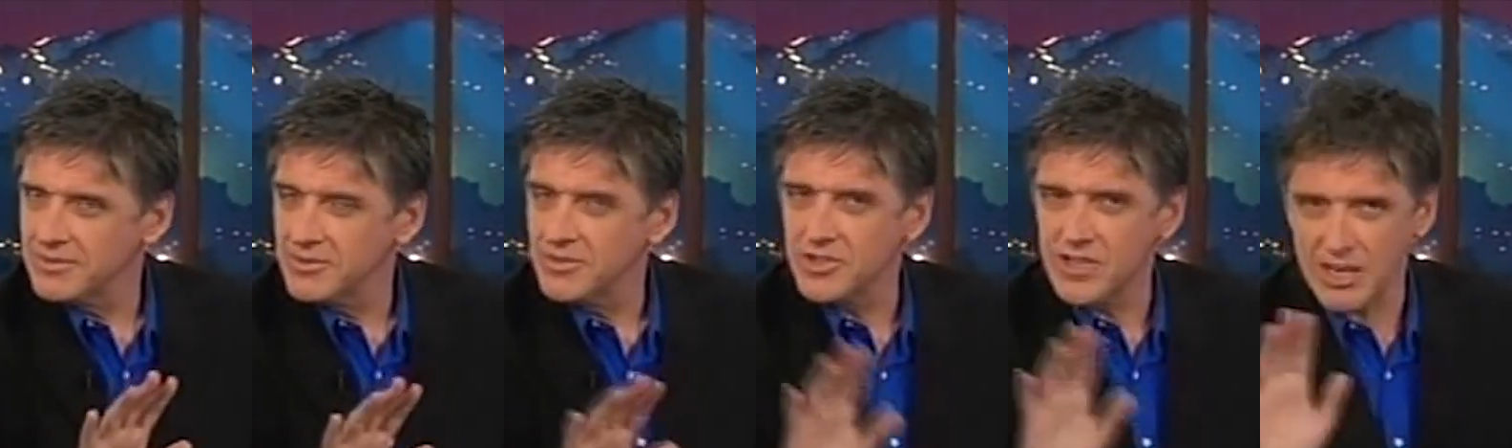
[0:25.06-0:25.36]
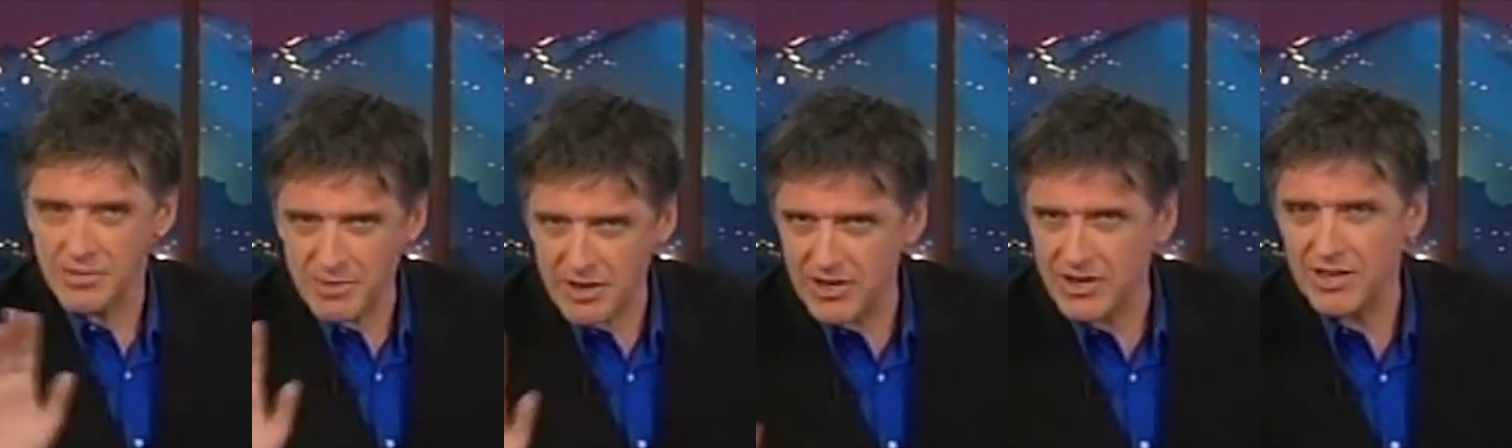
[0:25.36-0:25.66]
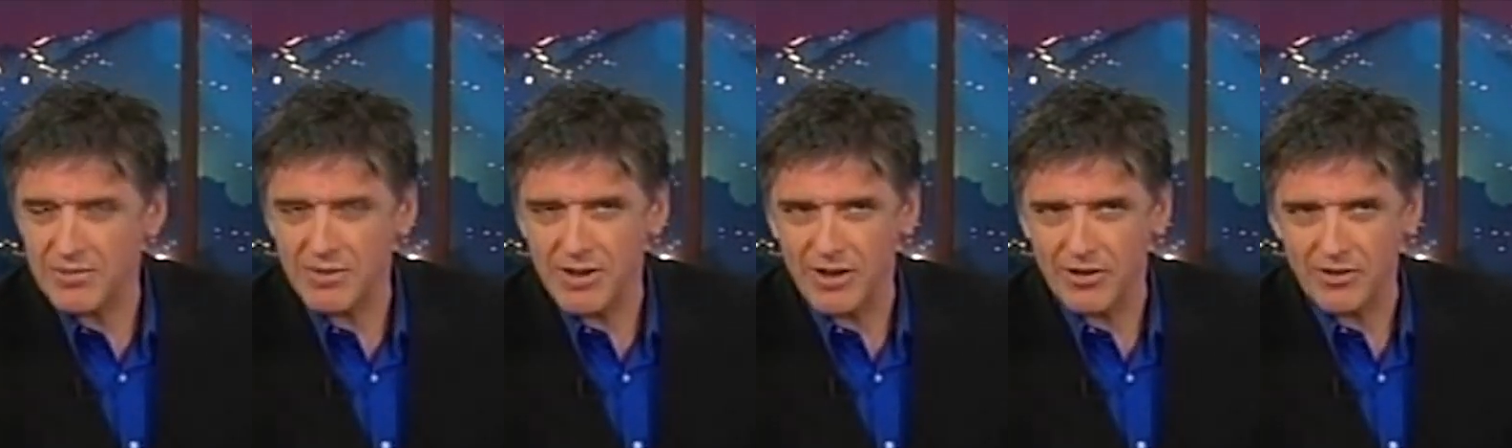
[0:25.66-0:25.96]
Send me an
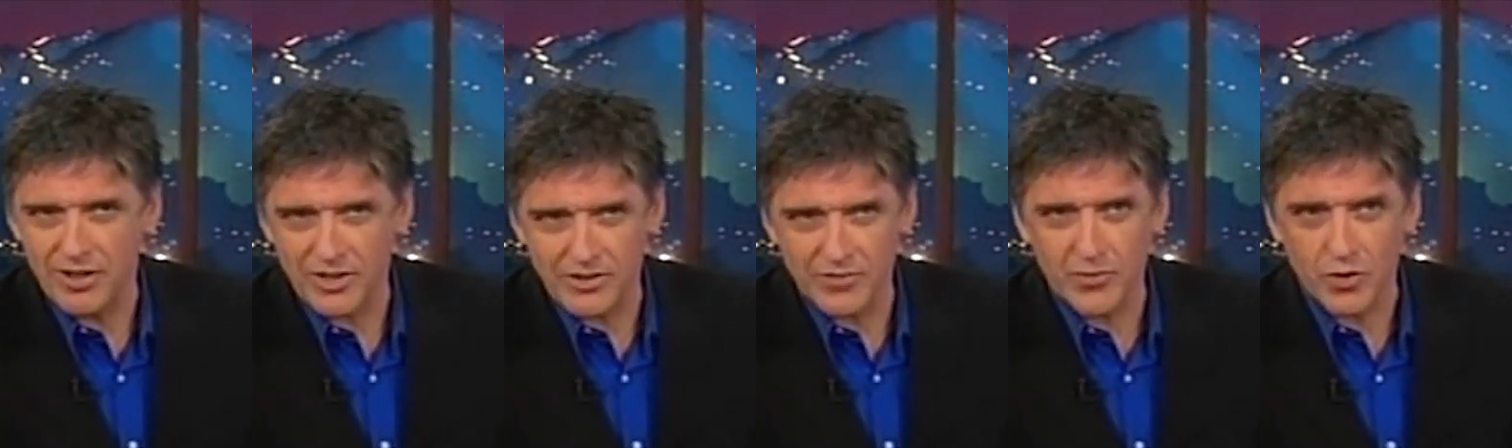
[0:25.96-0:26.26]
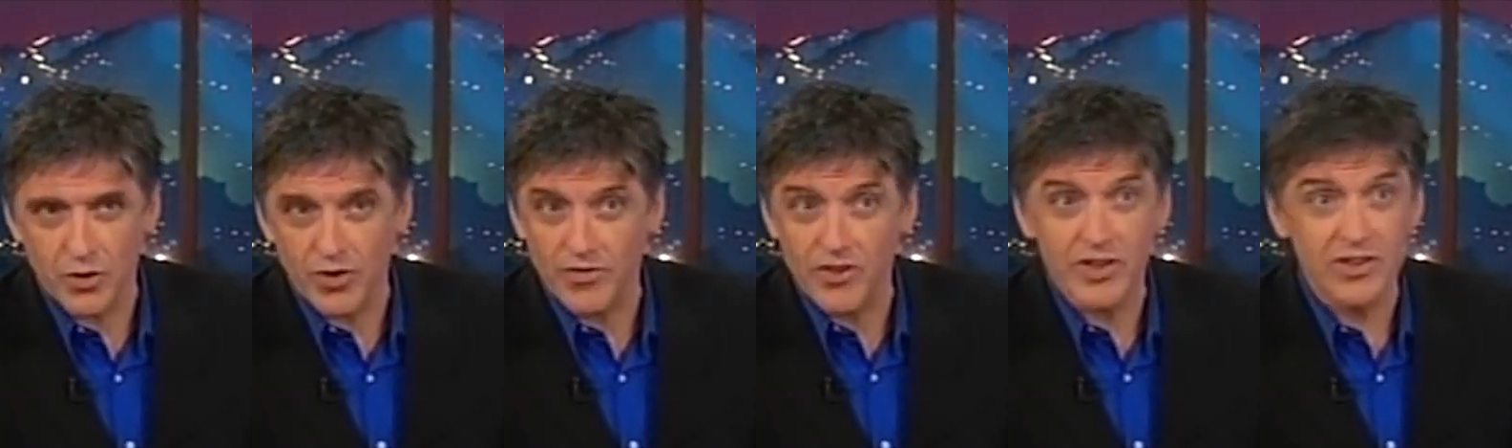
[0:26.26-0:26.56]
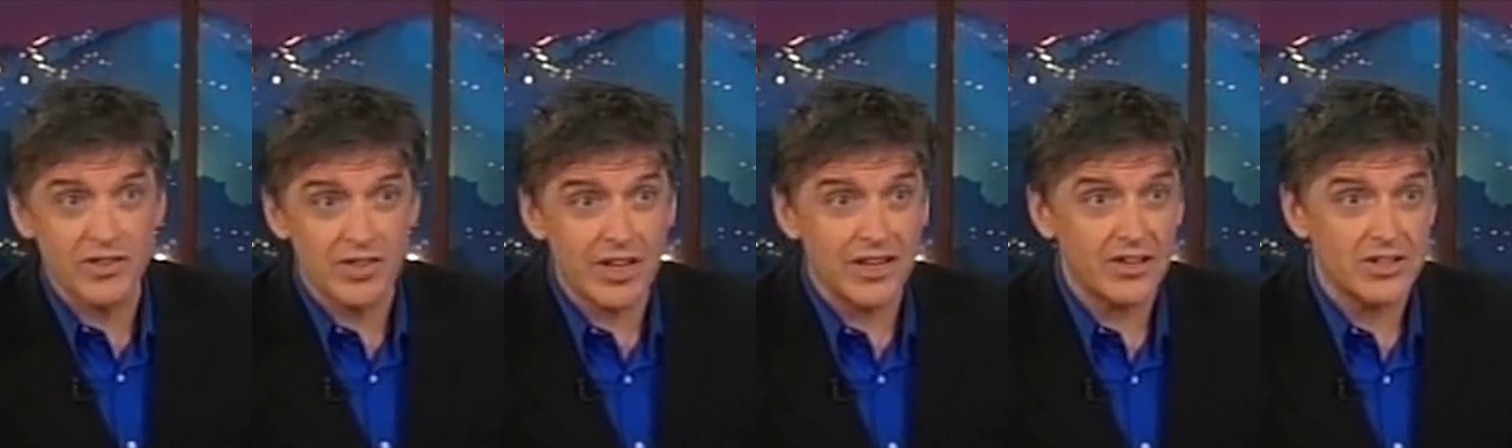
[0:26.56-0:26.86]
email. Let's vote. If you
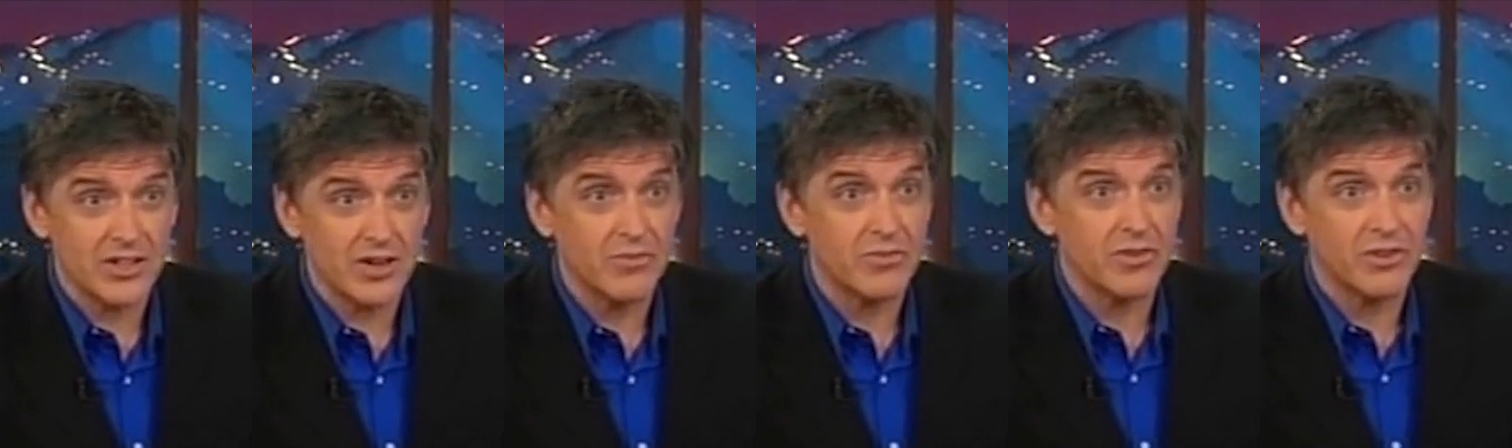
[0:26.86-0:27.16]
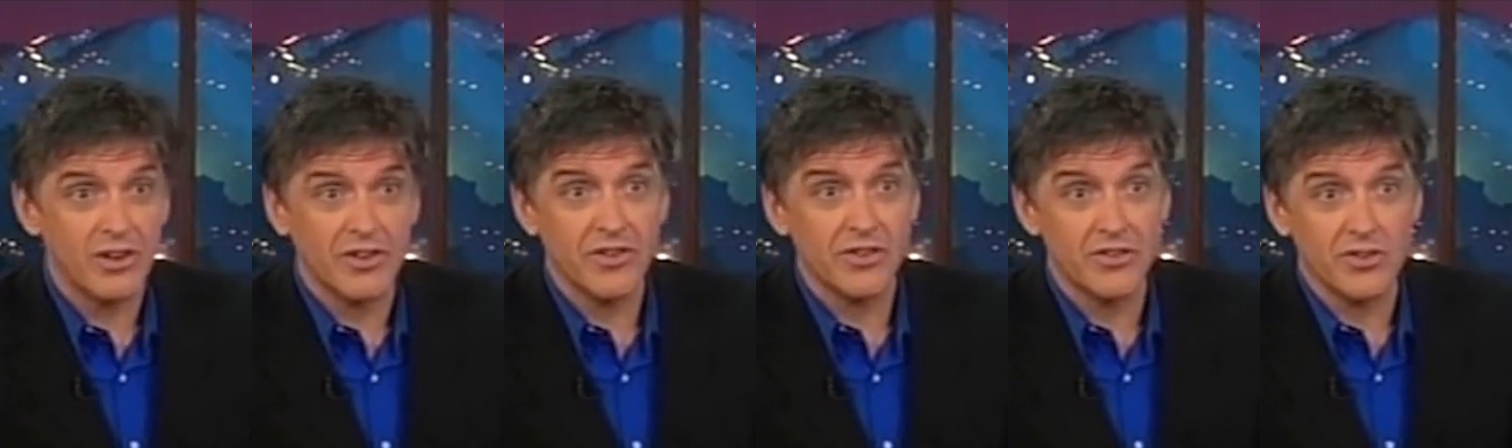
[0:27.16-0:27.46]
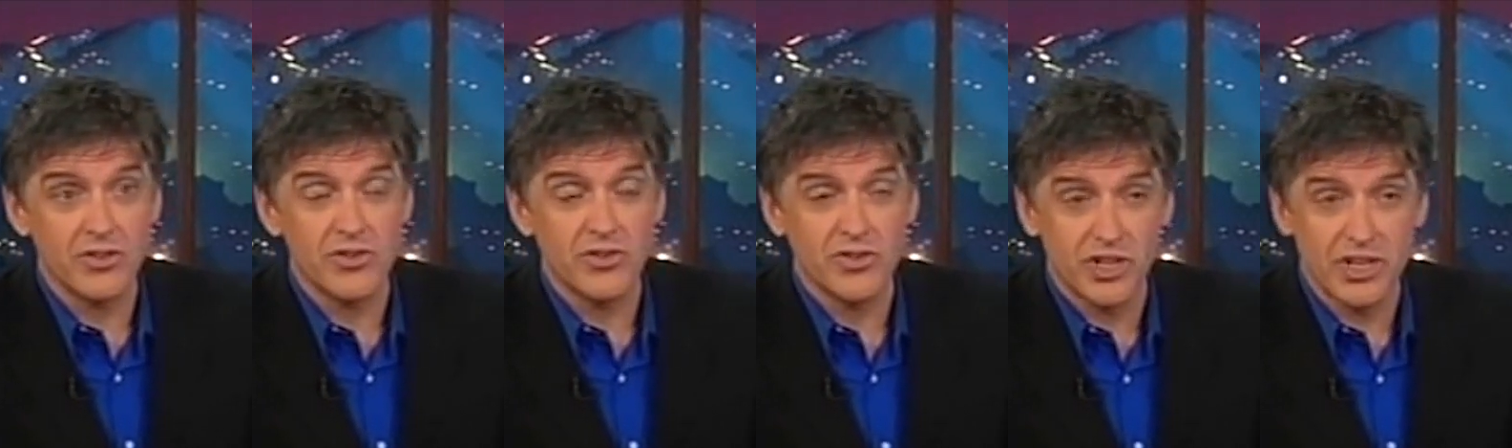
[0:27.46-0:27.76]
can think of something other
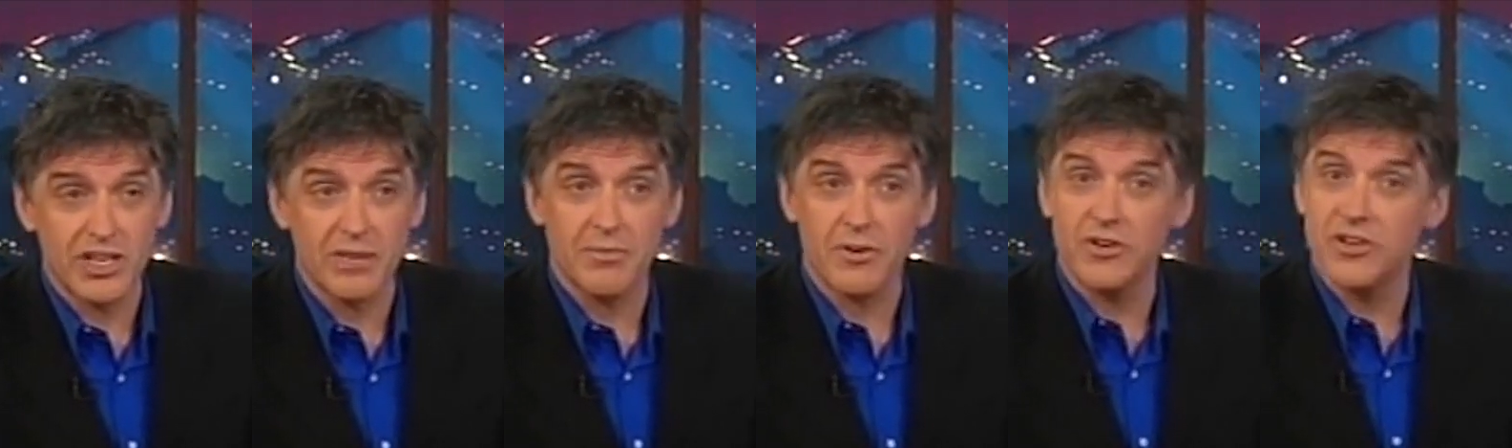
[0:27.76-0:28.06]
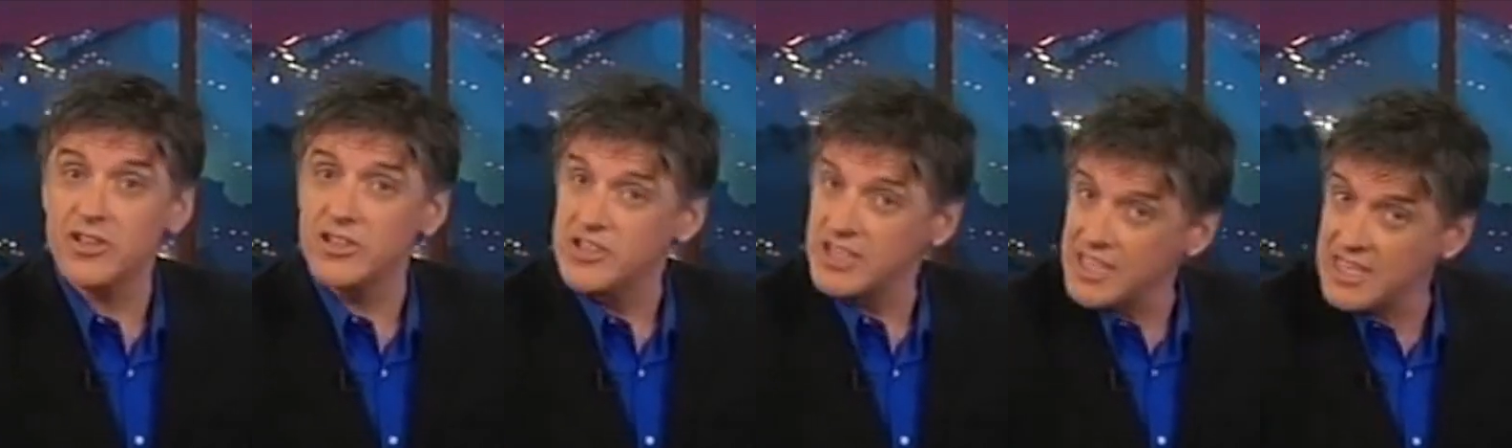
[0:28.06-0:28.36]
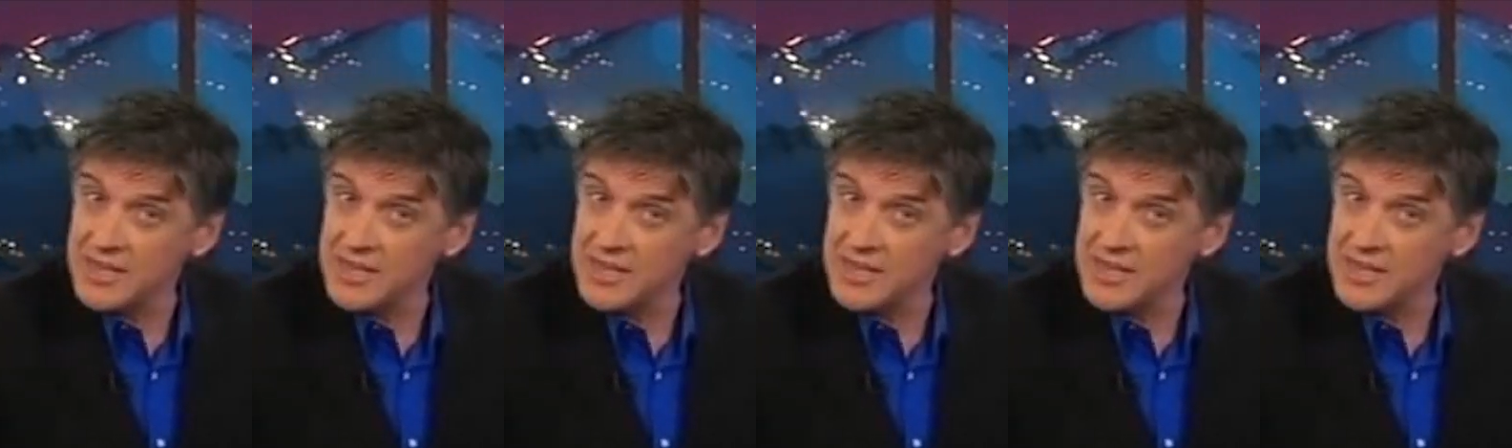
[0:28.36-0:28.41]
than cheeky monkeys,